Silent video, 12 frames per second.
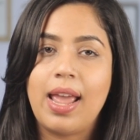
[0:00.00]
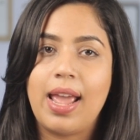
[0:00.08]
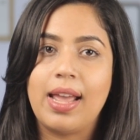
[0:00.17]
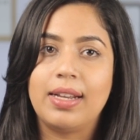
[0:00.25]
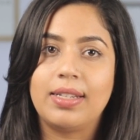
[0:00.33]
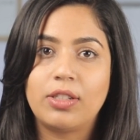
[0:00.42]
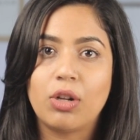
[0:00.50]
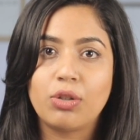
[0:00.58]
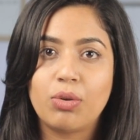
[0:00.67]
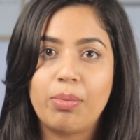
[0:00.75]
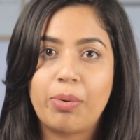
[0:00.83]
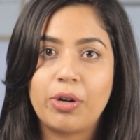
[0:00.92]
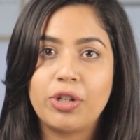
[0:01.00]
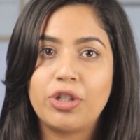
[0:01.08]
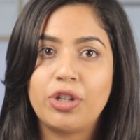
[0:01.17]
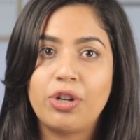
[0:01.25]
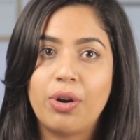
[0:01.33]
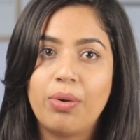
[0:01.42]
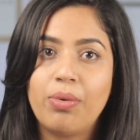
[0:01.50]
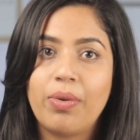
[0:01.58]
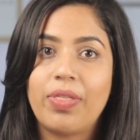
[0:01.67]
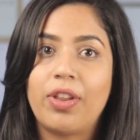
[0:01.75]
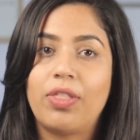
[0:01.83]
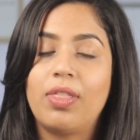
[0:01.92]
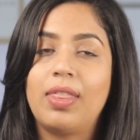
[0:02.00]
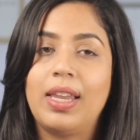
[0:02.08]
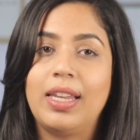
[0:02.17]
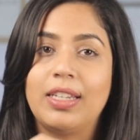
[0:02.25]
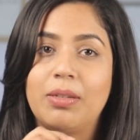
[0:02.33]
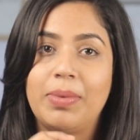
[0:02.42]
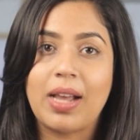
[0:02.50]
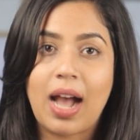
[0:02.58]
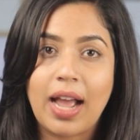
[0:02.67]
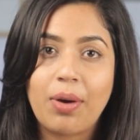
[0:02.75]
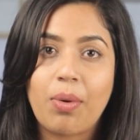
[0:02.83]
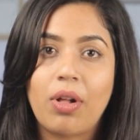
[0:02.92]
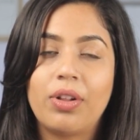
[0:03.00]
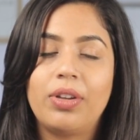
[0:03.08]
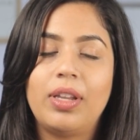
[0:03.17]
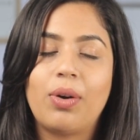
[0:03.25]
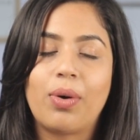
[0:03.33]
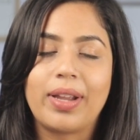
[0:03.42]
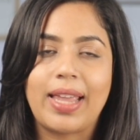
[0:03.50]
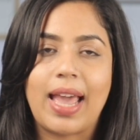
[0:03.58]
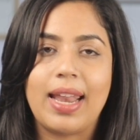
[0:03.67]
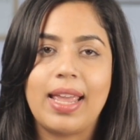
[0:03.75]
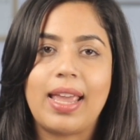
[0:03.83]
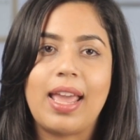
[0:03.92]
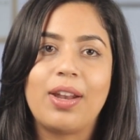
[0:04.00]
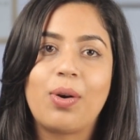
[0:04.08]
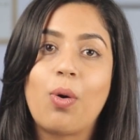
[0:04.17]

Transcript: And it's also important to know that they need to be high quality, organic, and